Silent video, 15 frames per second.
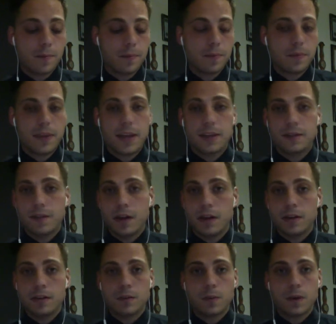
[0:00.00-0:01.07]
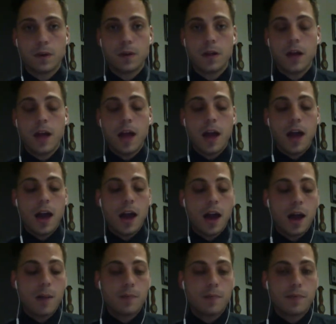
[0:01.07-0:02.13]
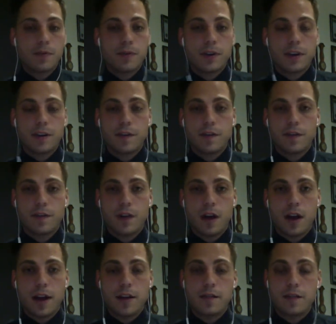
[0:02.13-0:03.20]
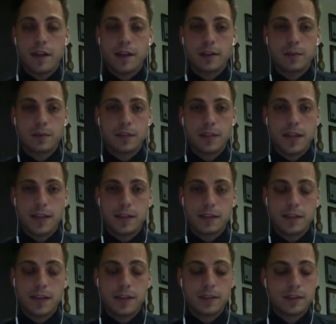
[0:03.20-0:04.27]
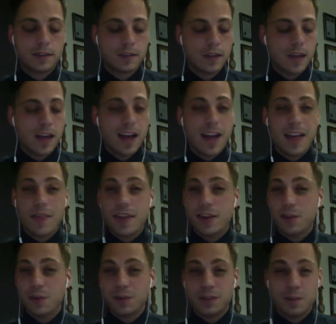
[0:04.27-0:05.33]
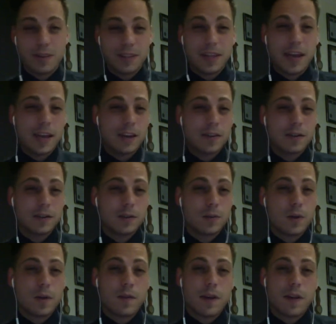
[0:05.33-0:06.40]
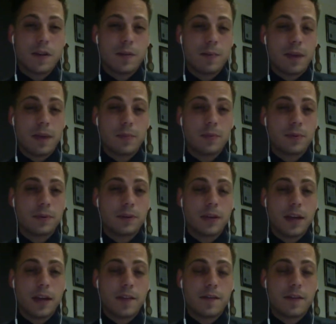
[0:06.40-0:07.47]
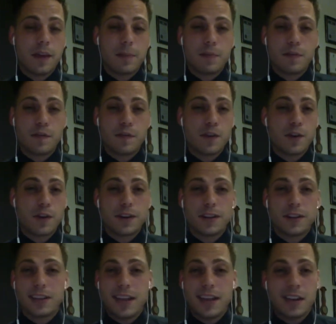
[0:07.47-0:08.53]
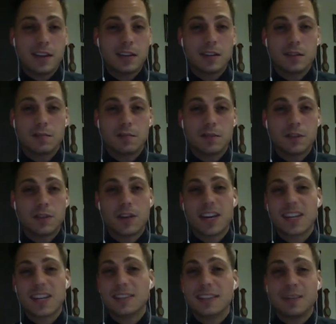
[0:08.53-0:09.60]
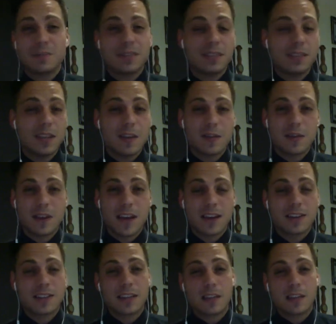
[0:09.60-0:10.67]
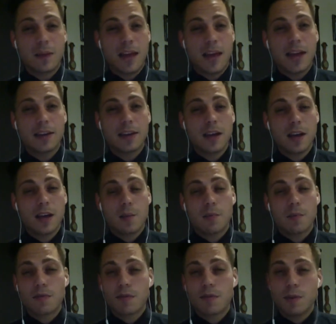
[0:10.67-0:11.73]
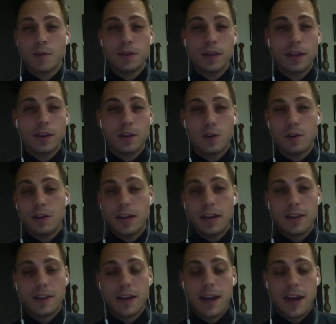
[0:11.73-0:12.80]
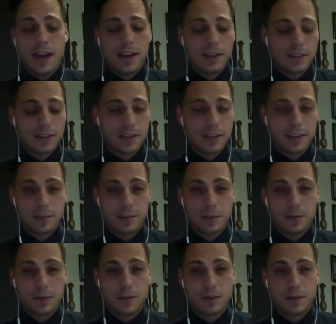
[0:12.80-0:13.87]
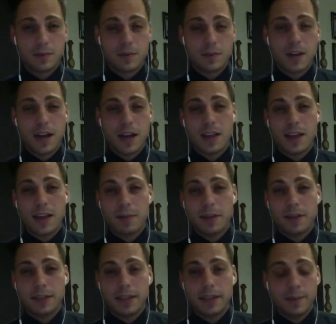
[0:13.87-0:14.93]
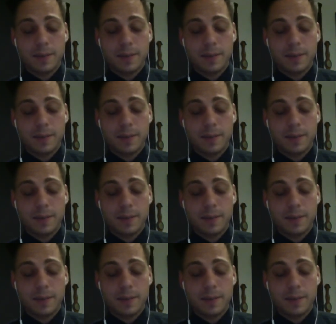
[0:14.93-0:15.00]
that's fine as well. I'm pretty fine and flexible in that sense. They can also be later as well for other people if they prefer later. So I can start them at 7, I can start them at 8. Probably no later than 8 is because, well, I like my sleep.